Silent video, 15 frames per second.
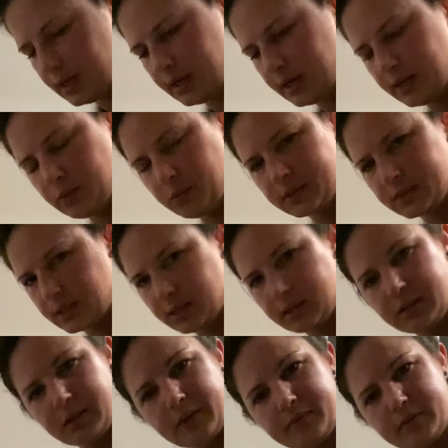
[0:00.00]
It wasn't
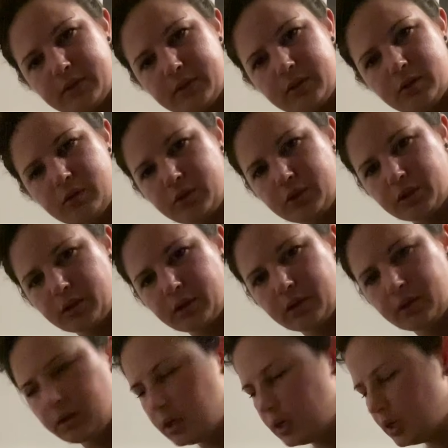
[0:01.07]
enough to suture.